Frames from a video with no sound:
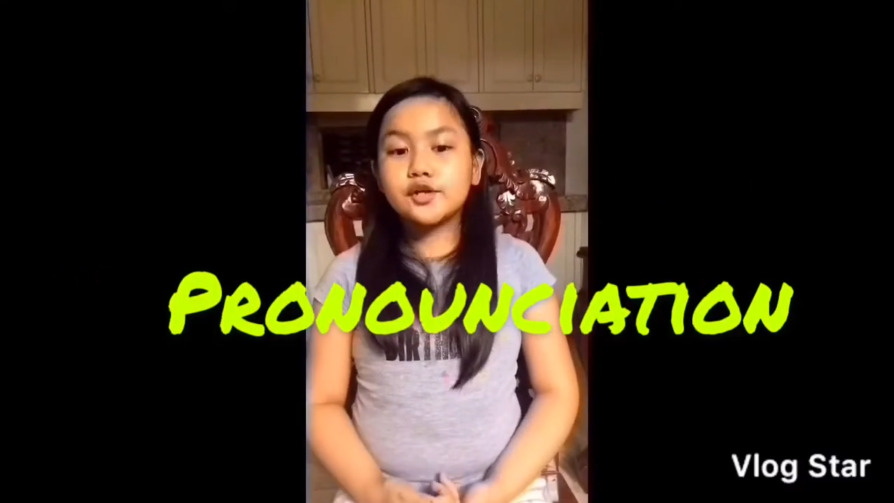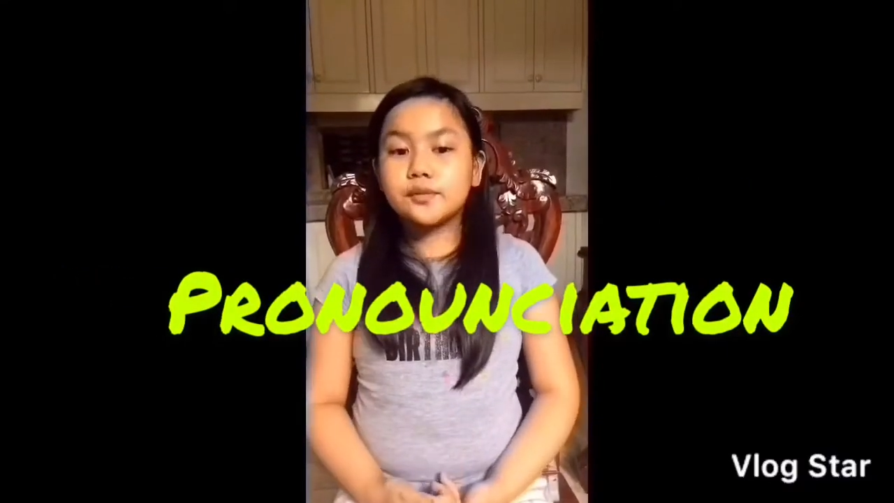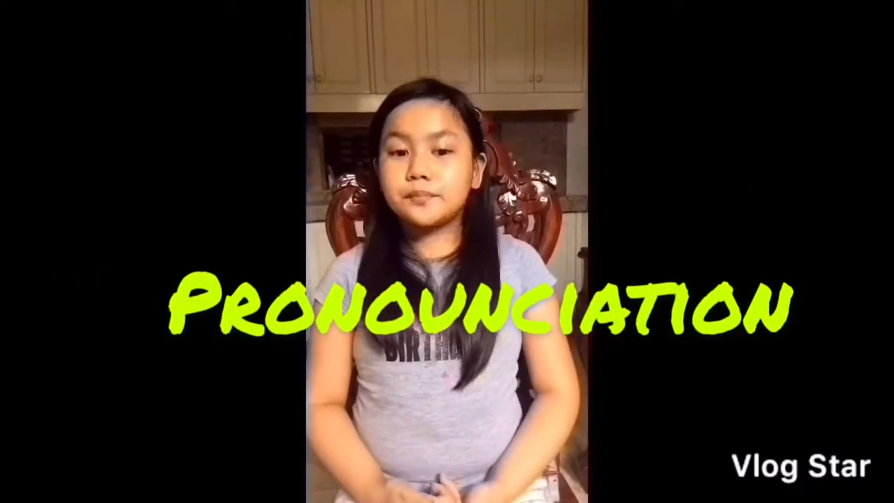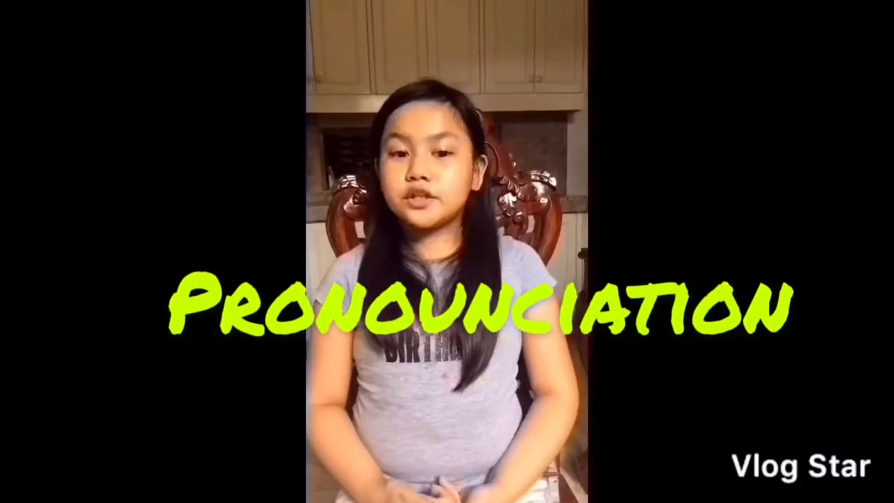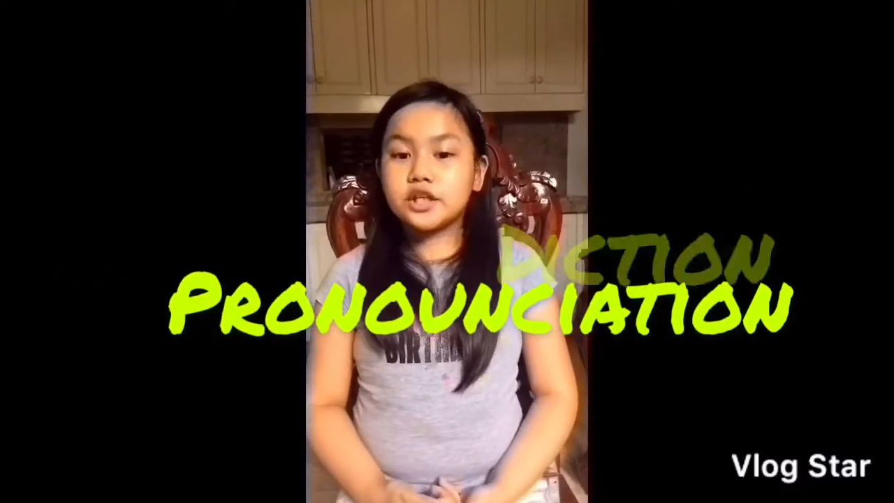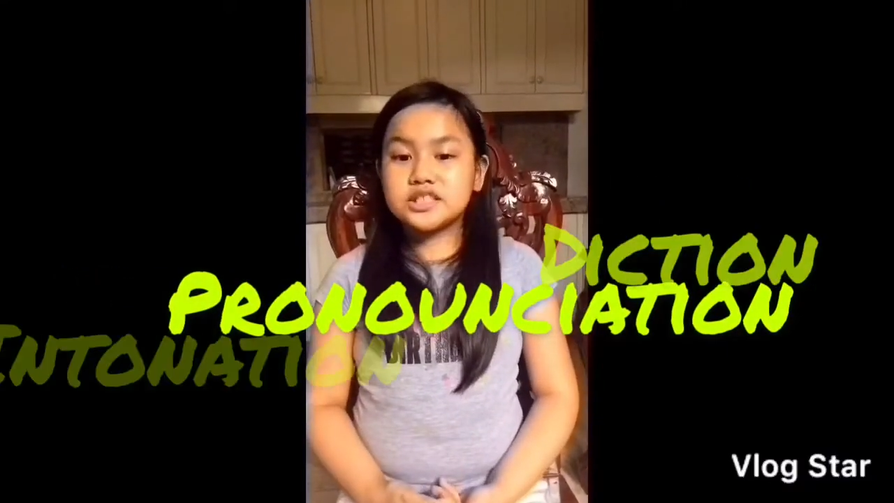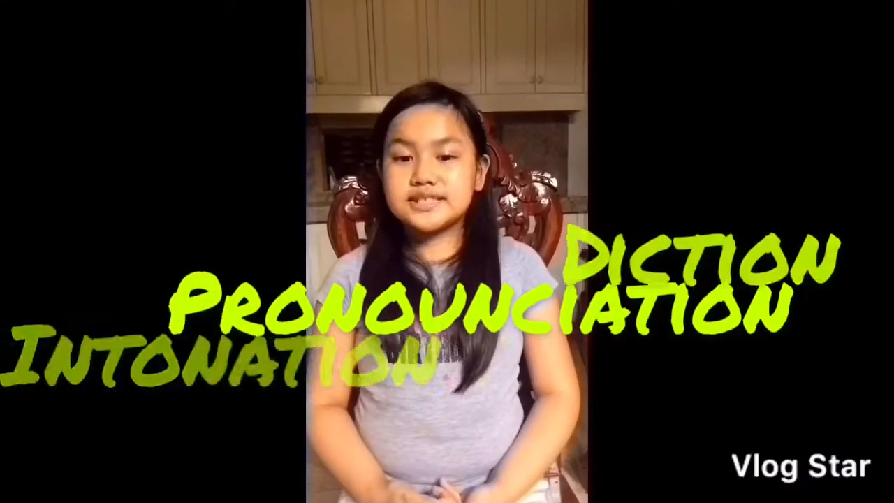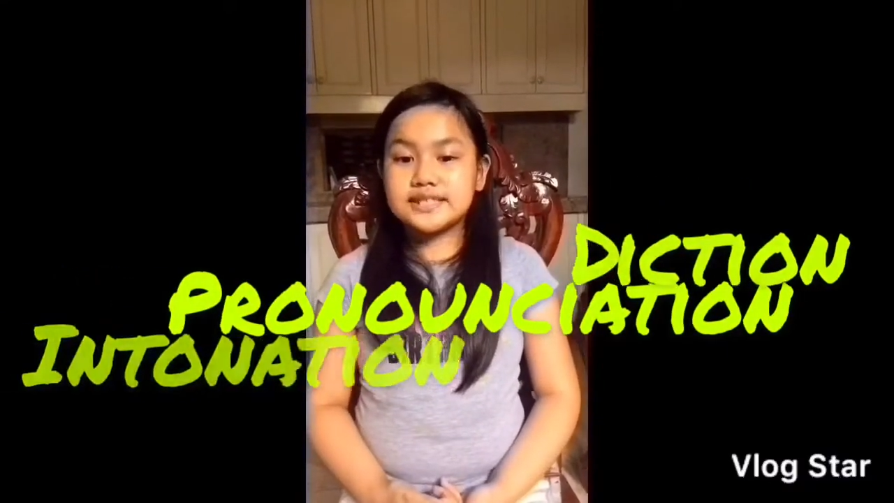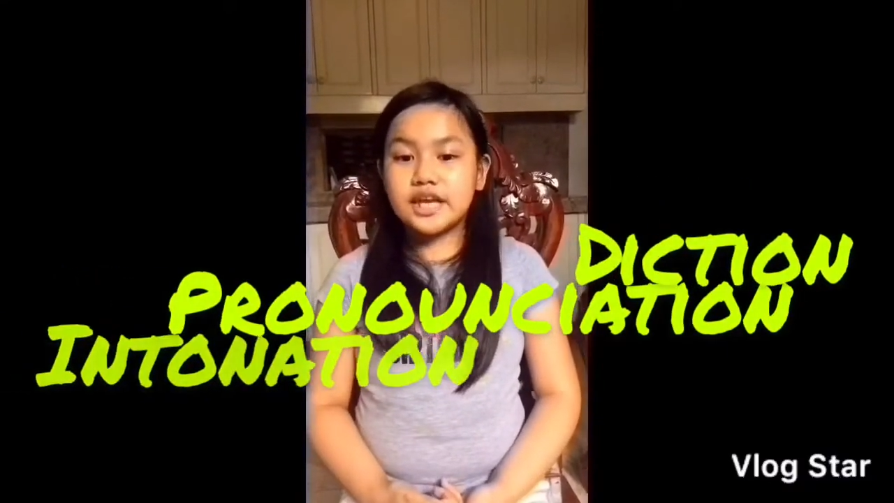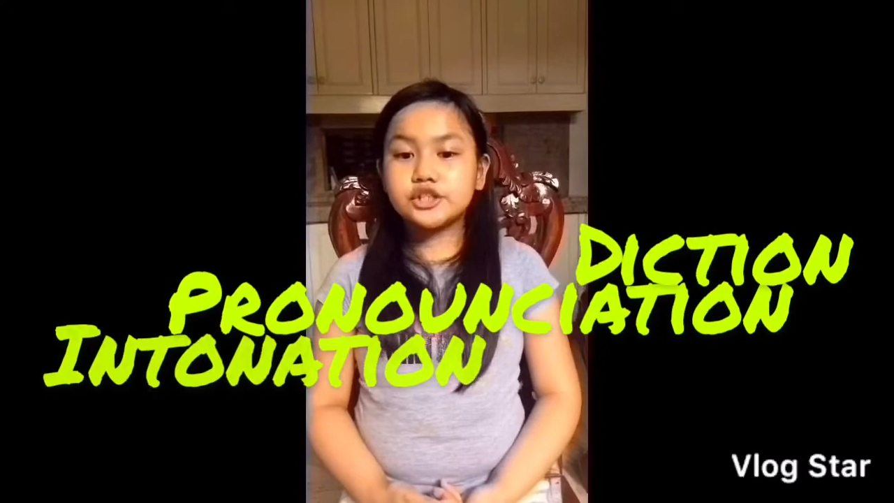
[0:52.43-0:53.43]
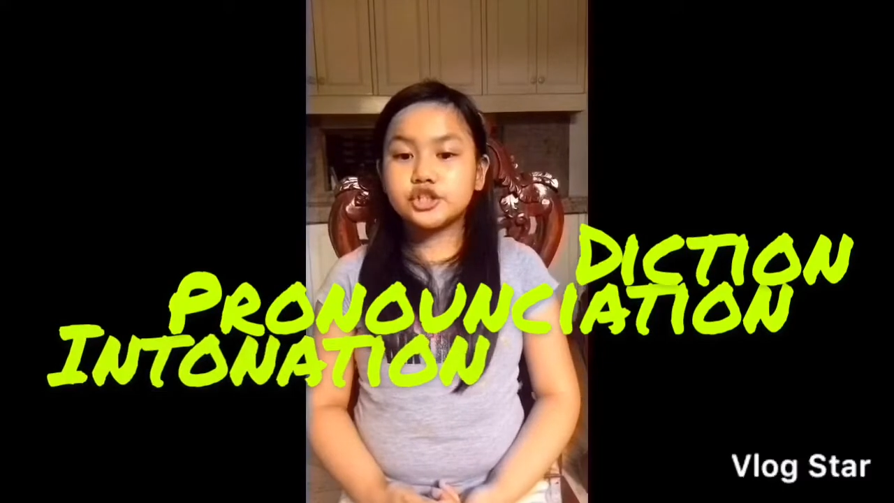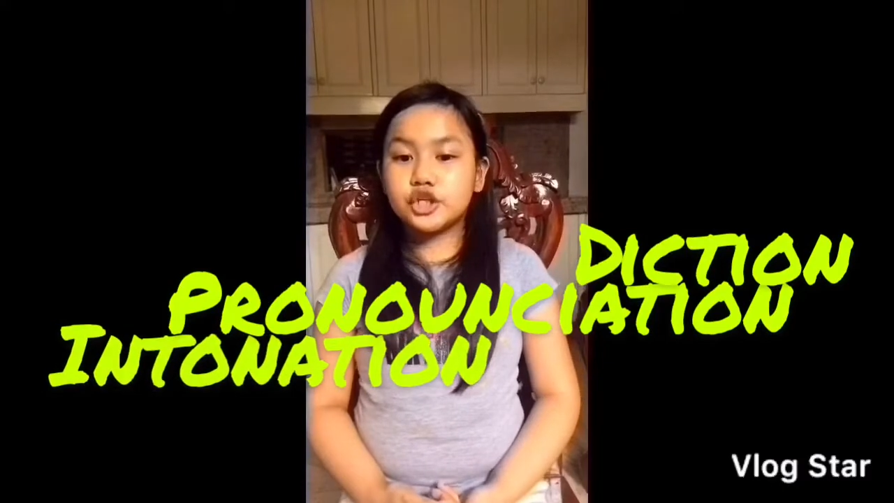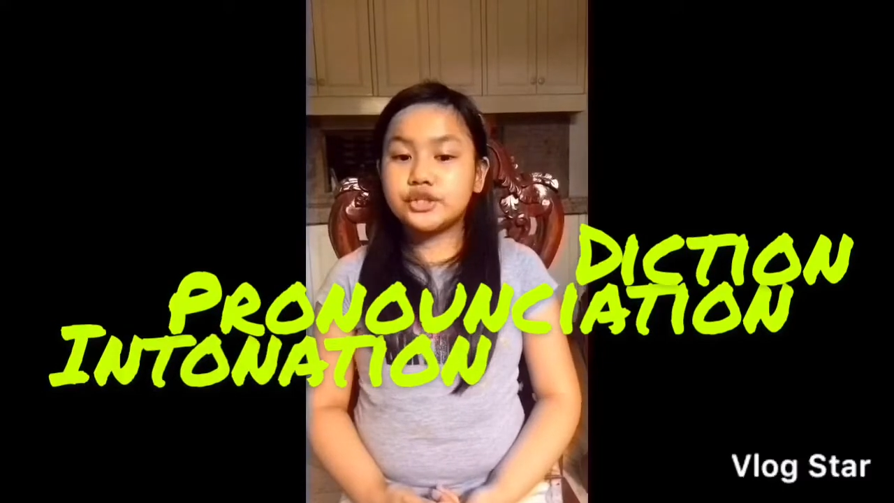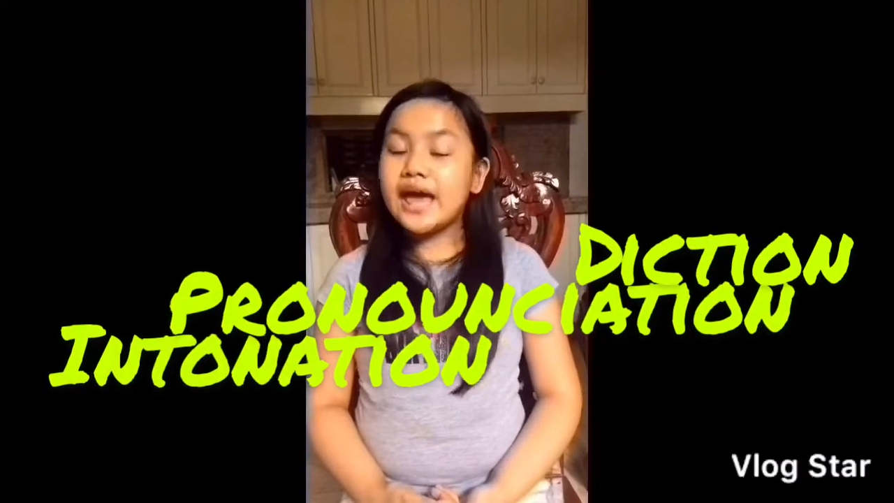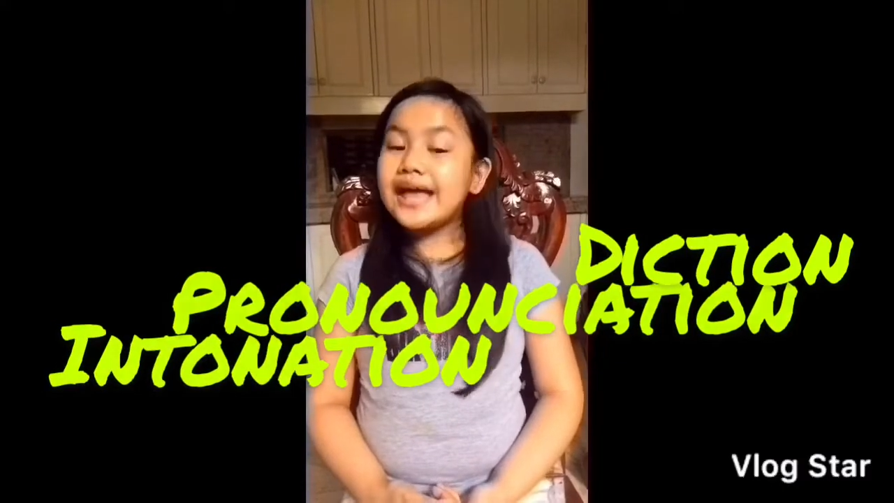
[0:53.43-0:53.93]
your
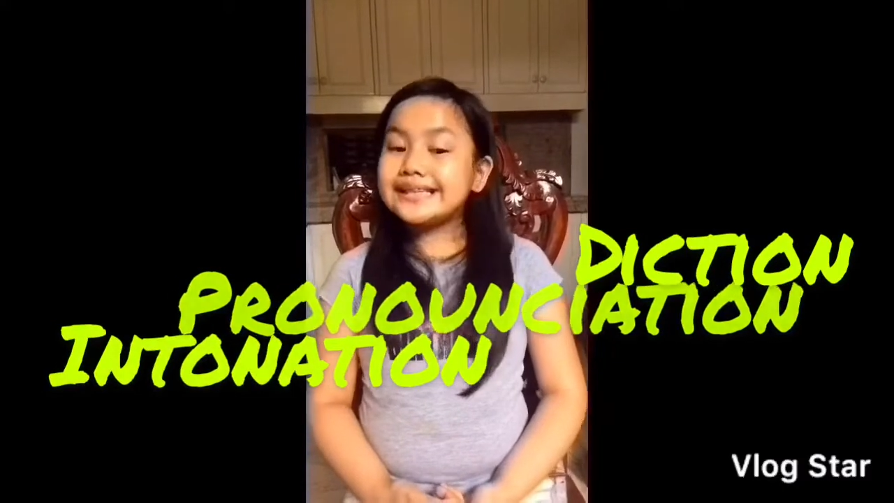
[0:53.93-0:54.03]
pronunciation,